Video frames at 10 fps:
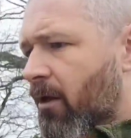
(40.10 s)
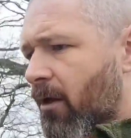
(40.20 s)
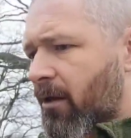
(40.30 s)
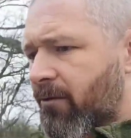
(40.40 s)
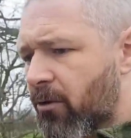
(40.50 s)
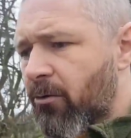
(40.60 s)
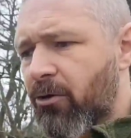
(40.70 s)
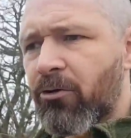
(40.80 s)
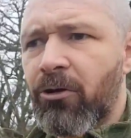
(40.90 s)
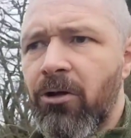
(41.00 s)
If you go on
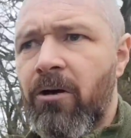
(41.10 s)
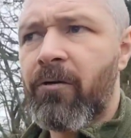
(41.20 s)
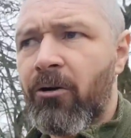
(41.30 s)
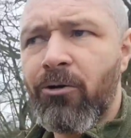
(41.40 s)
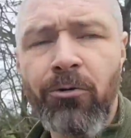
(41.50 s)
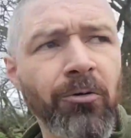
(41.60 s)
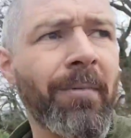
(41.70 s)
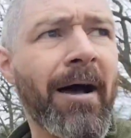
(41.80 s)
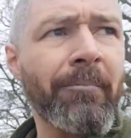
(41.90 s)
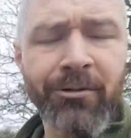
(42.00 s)
Google Earth or Google
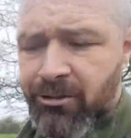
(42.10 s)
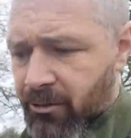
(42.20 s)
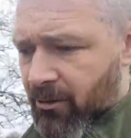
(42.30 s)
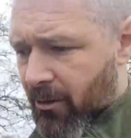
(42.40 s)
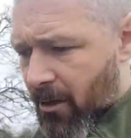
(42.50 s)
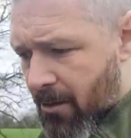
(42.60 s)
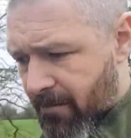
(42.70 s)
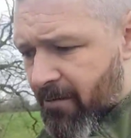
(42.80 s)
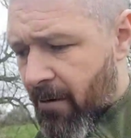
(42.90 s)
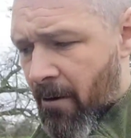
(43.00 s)
Maps, I
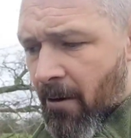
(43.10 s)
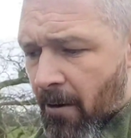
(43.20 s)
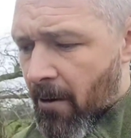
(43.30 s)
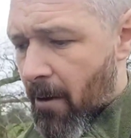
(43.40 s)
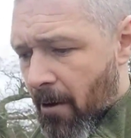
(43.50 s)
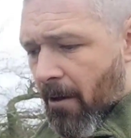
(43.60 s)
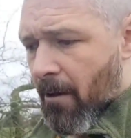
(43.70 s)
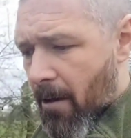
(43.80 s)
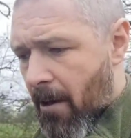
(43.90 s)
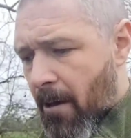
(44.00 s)
even,
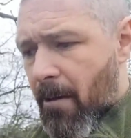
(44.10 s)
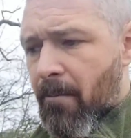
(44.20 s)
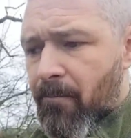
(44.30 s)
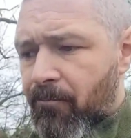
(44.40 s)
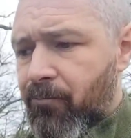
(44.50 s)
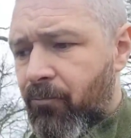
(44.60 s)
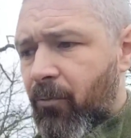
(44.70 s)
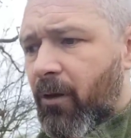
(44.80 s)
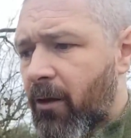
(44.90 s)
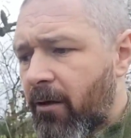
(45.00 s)
um,
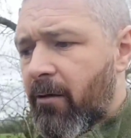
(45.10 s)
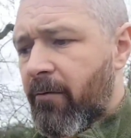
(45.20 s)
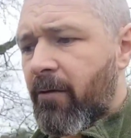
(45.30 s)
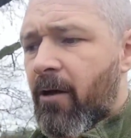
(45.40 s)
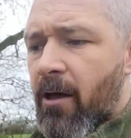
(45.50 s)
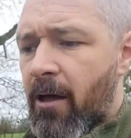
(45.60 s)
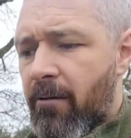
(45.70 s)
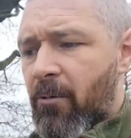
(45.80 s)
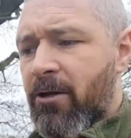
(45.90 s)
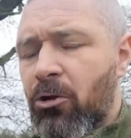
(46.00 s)

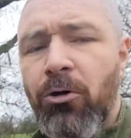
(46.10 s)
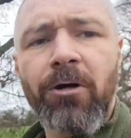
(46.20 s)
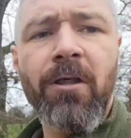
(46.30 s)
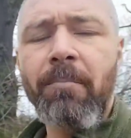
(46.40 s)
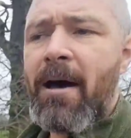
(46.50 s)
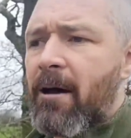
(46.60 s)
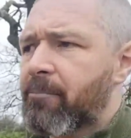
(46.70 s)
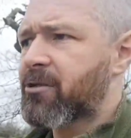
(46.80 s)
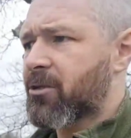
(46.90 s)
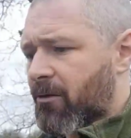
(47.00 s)
it, when you look at the
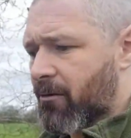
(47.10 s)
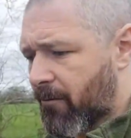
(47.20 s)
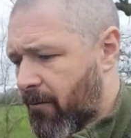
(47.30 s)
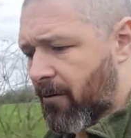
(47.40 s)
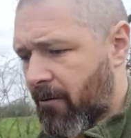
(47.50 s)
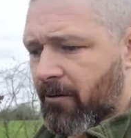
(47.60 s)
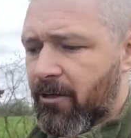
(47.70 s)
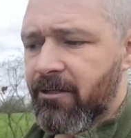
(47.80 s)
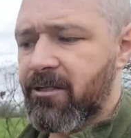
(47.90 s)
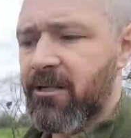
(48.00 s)
maps, you
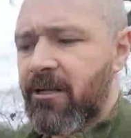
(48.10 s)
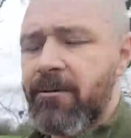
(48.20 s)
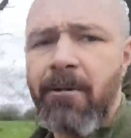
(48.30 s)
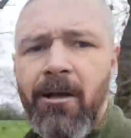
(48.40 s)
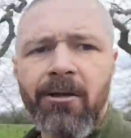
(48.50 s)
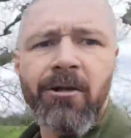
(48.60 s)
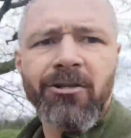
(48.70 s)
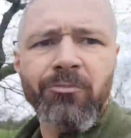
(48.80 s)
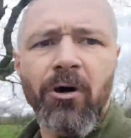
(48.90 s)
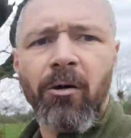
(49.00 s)
can see
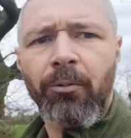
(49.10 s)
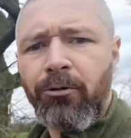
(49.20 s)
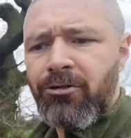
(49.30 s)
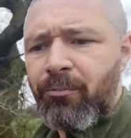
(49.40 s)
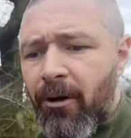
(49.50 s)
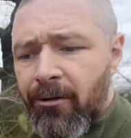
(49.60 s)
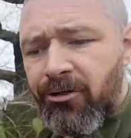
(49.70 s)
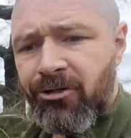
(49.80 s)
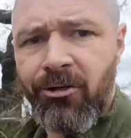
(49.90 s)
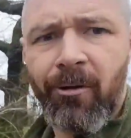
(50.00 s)
small blue
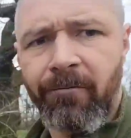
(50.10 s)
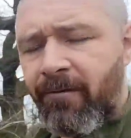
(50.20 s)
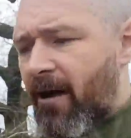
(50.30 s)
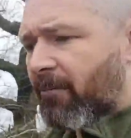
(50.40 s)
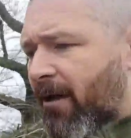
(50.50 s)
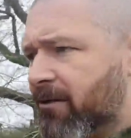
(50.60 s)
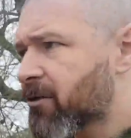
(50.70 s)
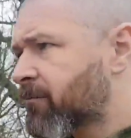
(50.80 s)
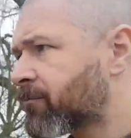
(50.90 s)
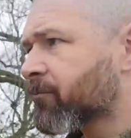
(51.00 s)
spots on farmland
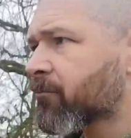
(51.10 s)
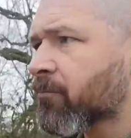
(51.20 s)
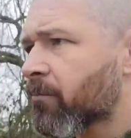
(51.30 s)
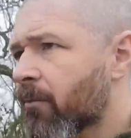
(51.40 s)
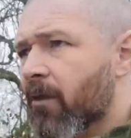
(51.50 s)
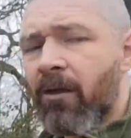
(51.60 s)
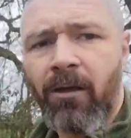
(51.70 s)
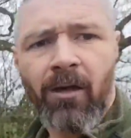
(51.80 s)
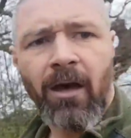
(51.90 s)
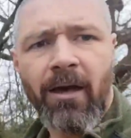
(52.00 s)

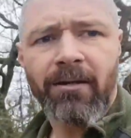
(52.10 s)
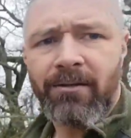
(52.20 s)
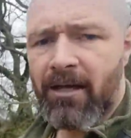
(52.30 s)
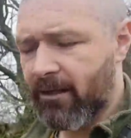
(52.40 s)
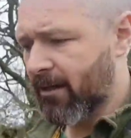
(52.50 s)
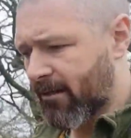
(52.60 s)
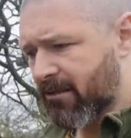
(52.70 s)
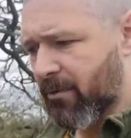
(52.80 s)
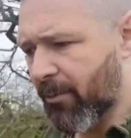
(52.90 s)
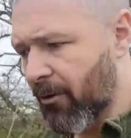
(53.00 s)
and they're likely
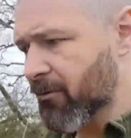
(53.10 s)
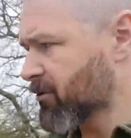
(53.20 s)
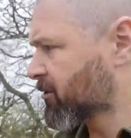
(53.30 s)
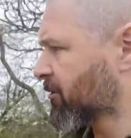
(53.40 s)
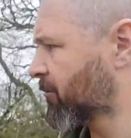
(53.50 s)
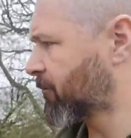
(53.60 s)
to be ponds.